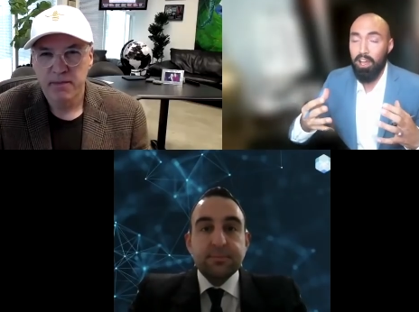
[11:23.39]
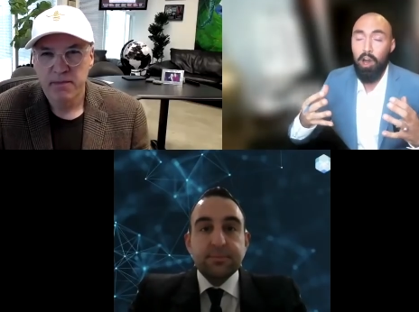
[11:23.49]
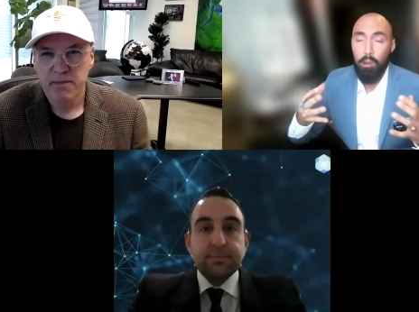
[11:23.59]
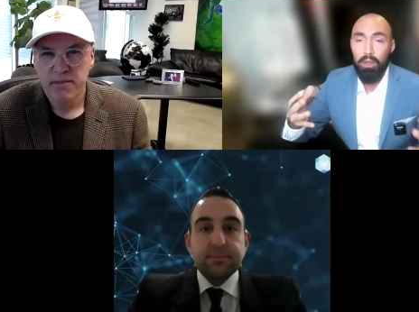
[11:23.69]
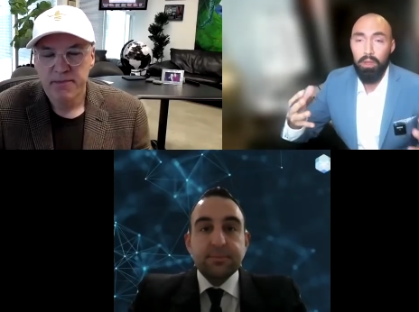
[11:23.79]
Speaker 1: a
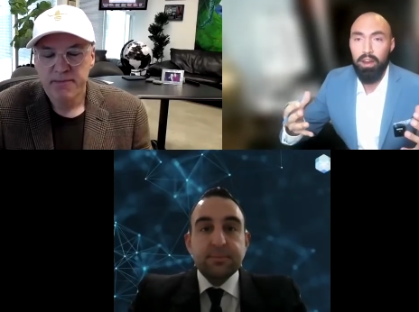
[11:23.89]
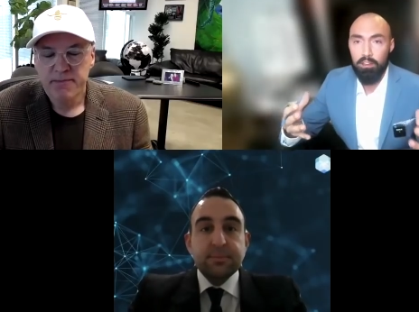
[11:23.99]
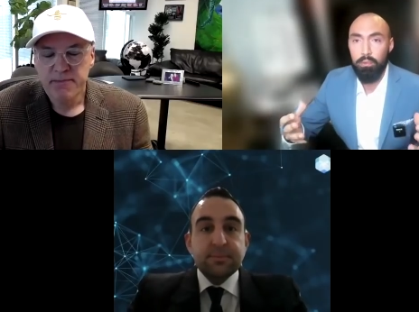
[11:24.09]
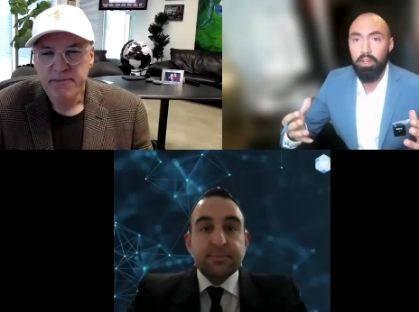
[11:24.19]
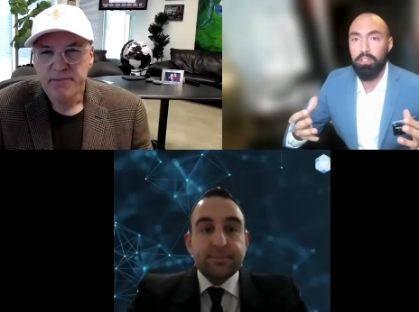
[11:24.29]
complicated
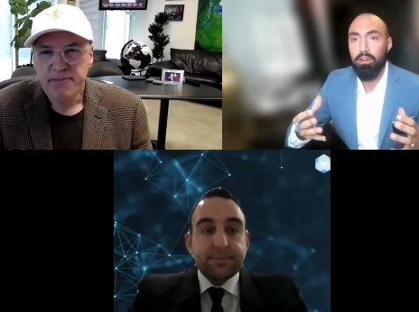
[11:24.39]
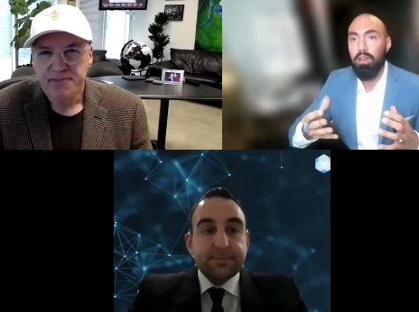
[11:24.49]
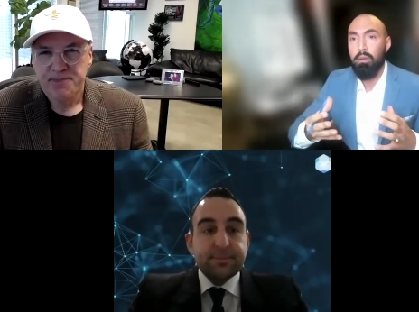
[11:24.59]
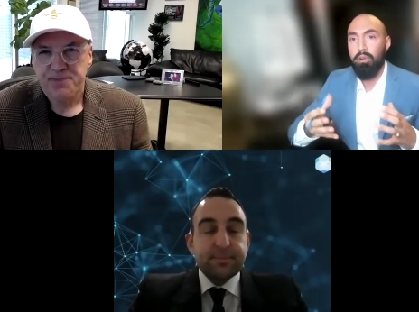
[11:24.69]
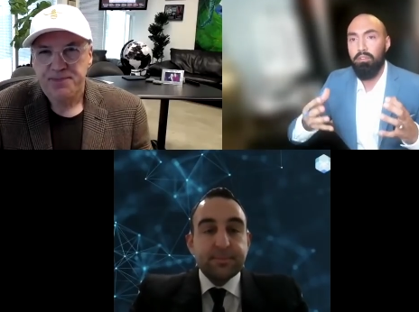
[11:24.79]
explanation,
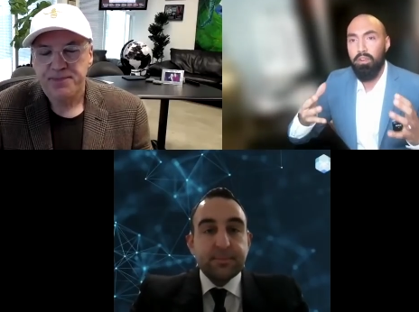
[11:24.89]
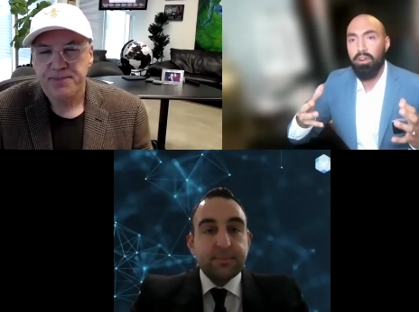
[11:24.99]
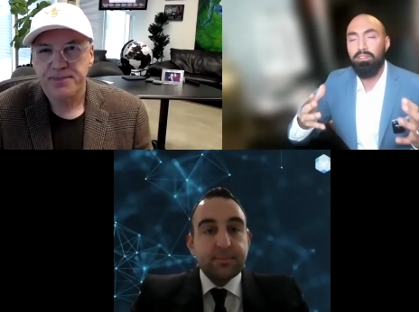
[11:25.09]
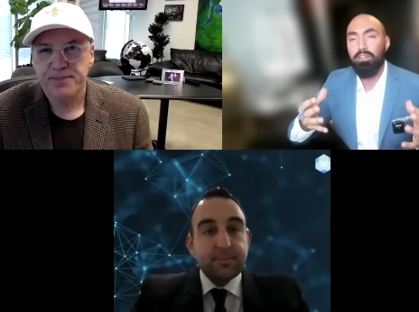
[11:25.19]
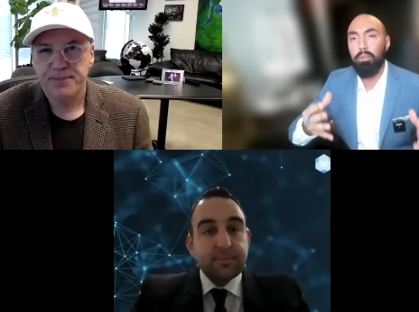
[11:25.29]
but in
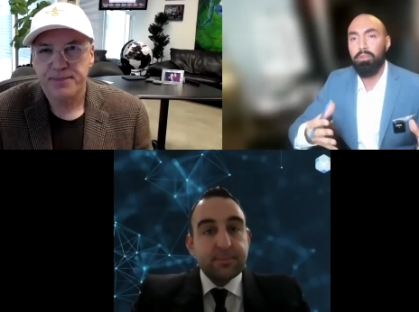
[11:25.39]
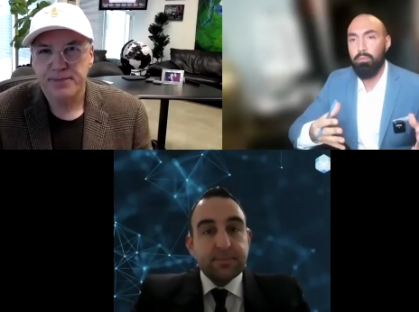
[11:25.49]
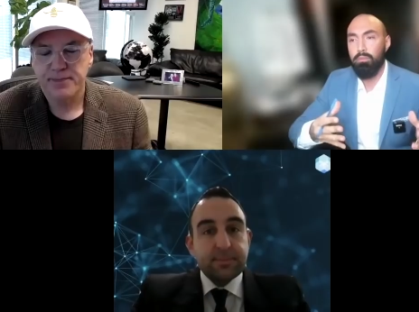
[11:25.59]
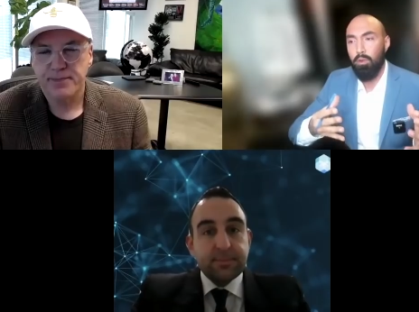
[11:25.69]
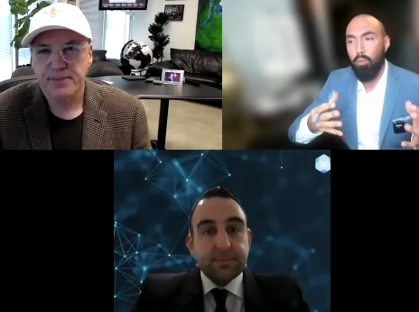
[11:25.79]
very simple
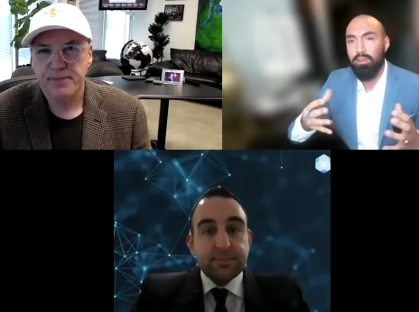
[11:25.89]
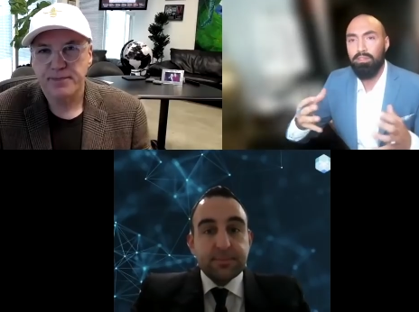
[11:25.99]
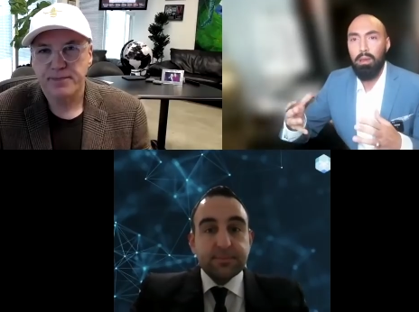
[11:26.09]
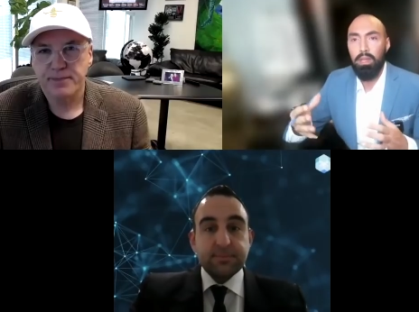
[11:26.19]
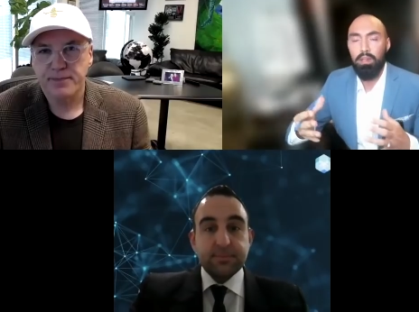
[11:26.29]
terms, like, what
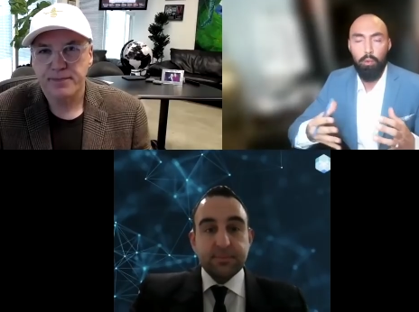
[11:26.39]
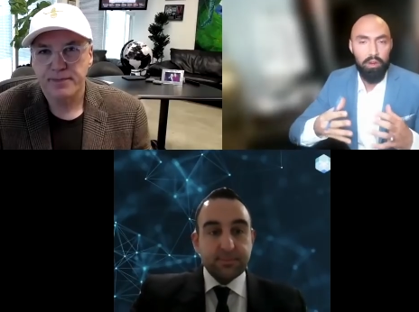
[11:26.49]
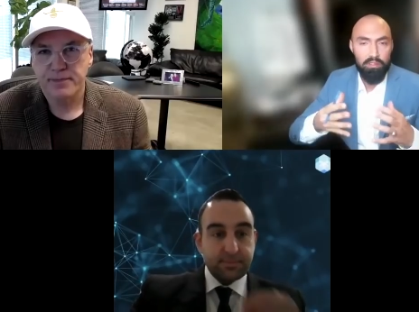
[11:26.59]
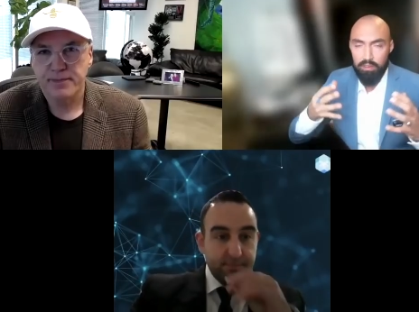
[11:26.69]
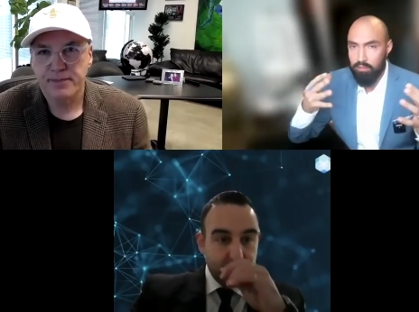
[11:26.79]
does that mean? Like,
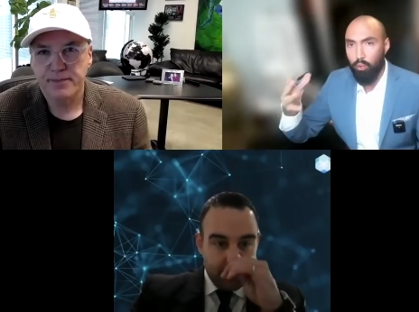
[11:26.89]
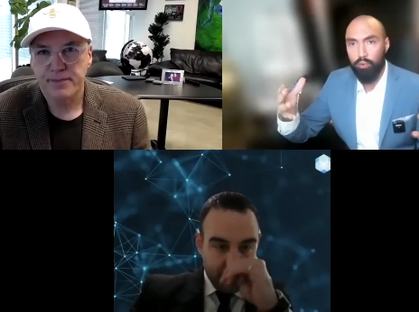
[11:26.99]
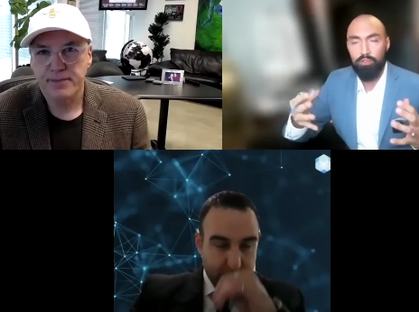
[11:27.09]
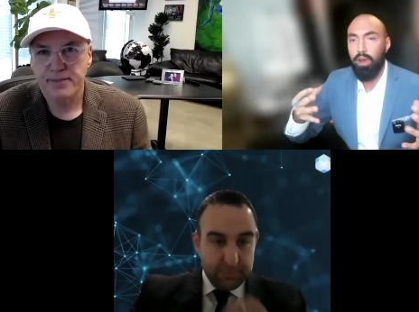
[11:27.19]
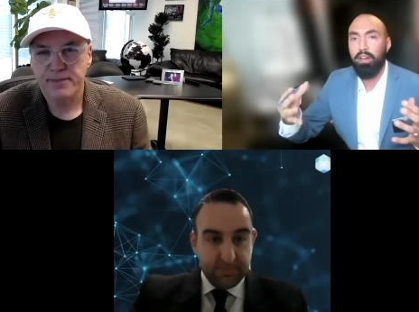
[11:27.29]
what is this
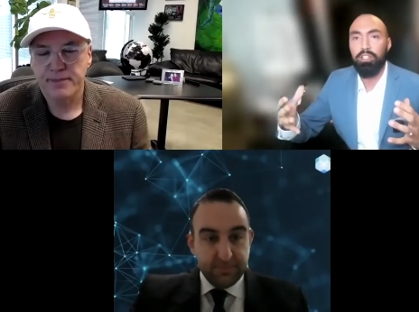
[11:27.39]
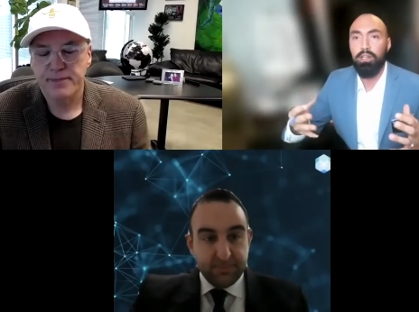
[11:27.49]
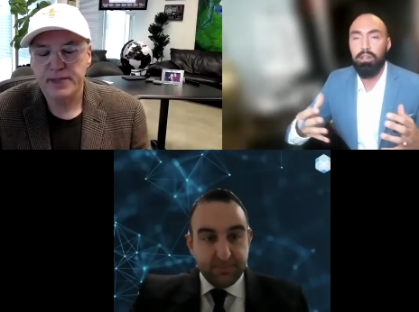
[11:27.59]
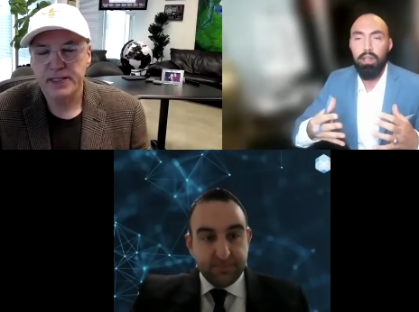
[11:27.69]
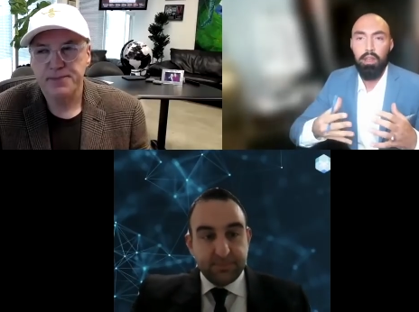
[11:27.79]
whole
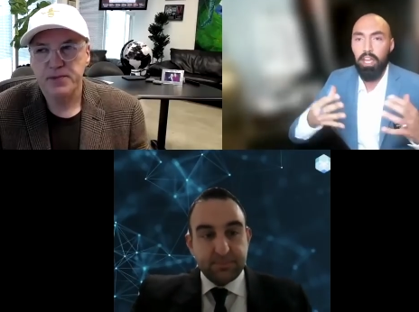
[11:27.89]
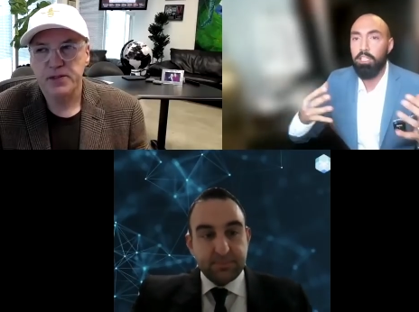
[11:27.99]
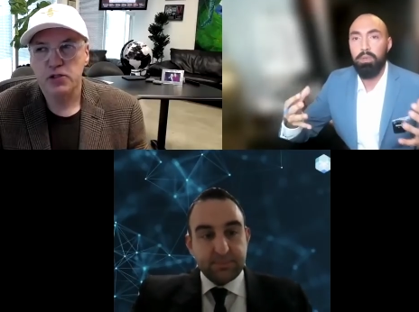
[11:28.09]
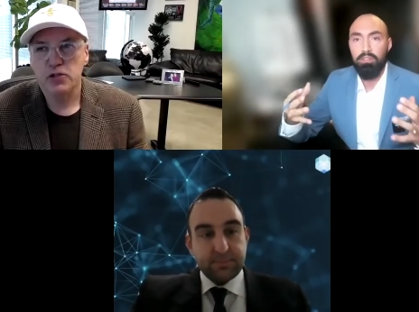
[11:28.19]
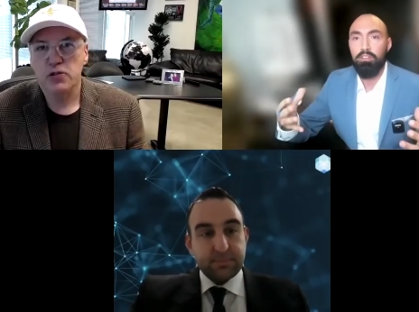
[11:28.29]
strategy,
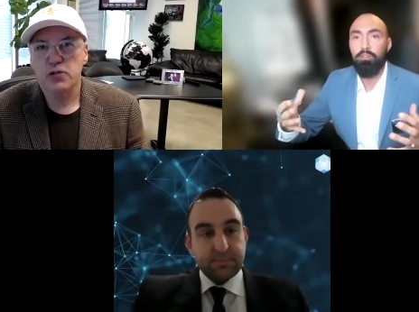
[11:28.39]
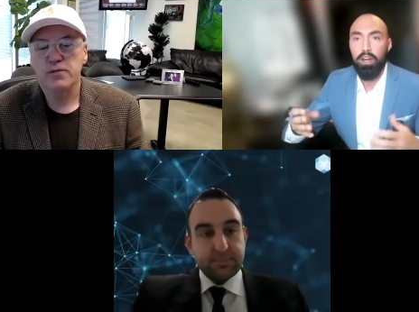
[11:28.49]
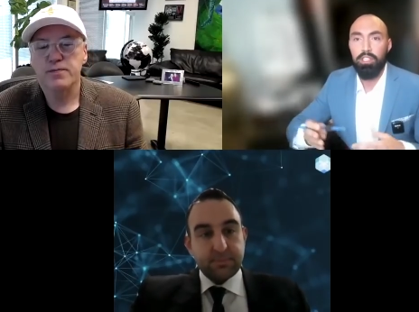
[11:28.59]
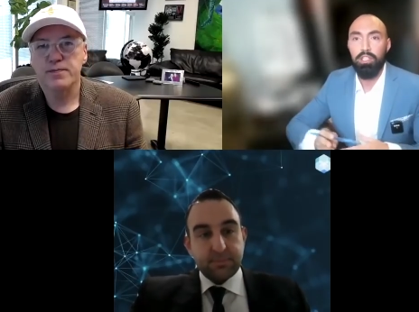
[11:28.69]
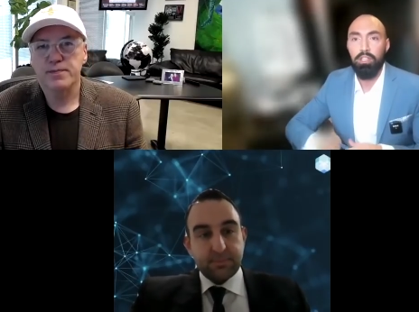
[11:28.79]
the HPC
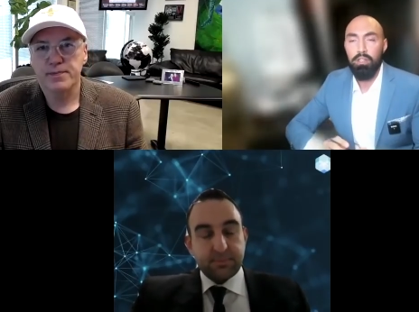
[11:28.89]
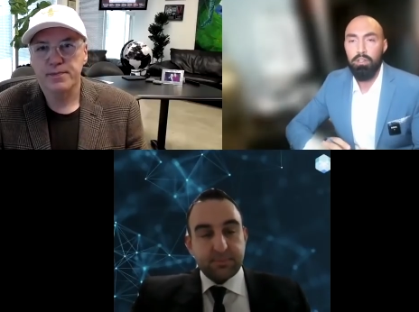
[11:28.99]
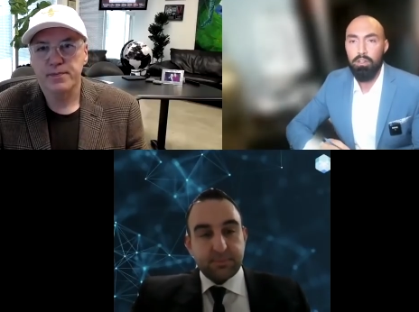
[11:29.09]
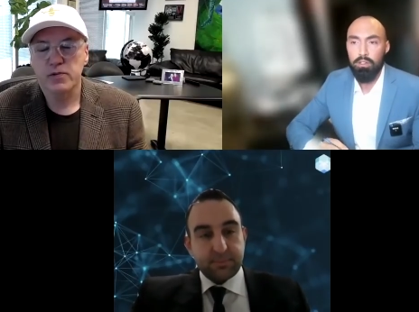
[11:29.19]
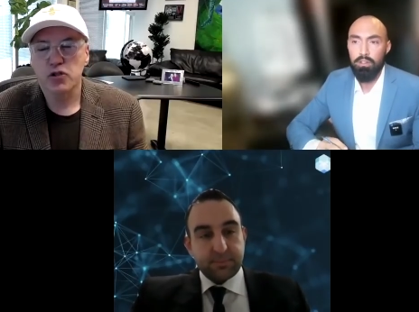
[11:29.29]
strategy?
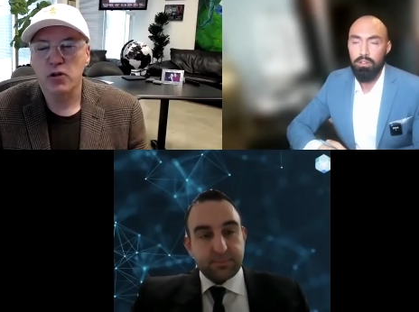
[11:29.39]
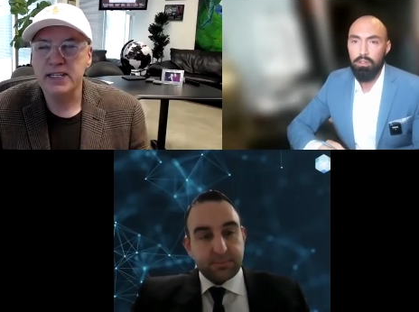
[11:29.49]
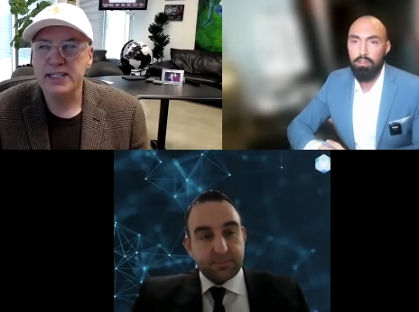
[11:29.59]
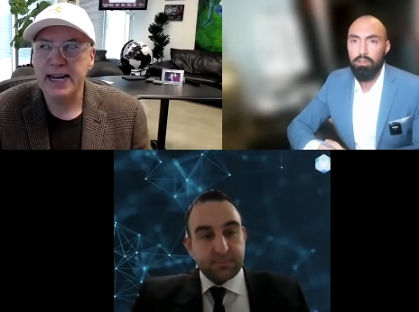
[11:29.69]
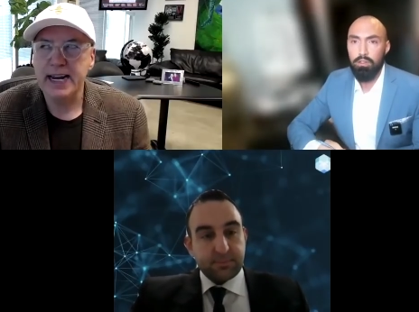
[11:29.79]
Speaker 2: So
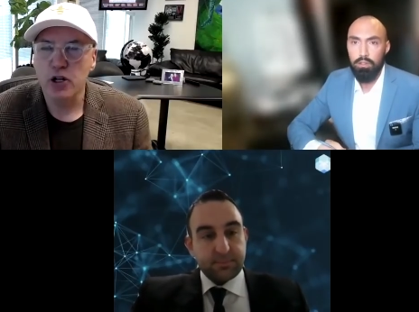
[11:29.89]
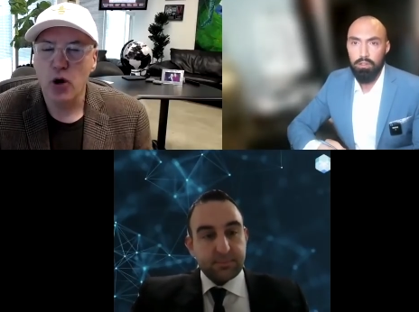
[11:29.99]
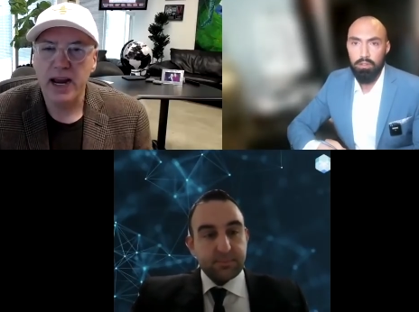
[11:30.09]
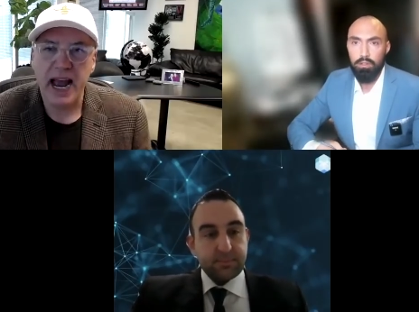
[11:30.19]
let's take a look